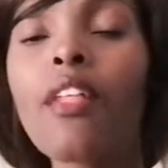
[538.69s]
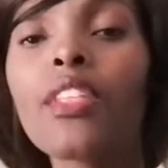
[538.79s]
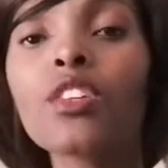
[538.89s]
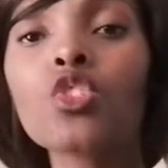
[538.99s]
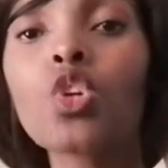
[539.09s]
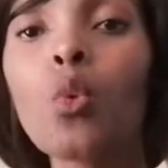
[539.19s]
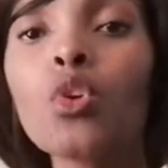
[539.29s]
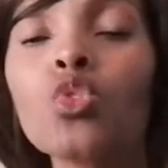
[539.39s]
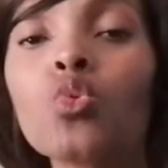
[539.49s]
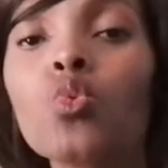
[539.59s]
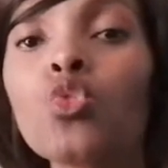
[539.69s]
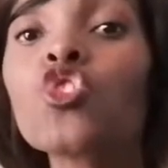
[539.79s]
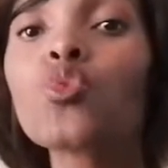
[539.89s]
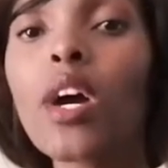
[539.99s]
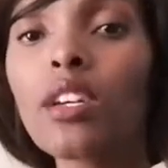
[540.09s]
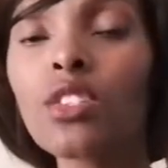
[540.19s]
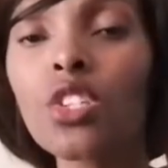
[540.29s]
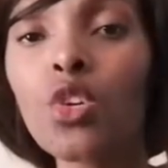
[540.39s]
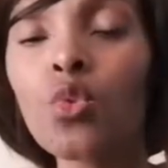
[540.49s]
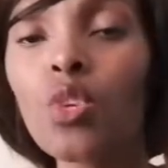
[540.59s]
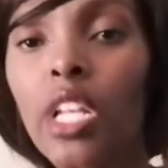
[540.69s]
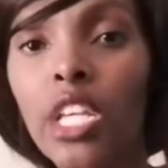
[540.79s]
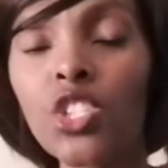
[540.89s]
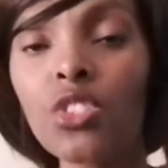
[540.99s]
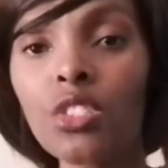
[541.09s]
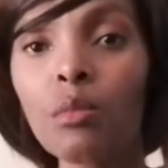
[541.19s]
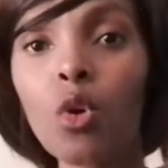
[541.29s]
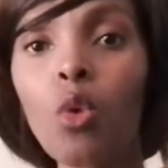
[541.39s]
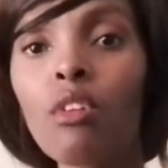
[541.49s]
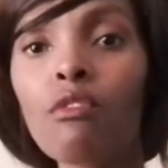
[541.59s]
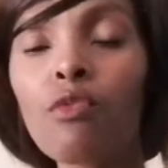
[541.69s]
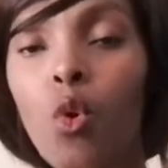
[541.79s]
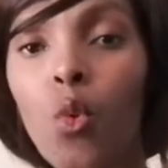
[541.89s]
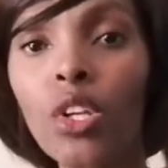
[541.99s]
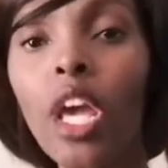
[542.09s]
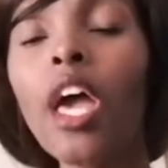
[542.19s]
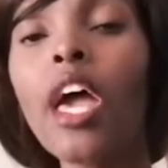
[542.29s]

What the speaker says: that is going to structure your relationship going forward.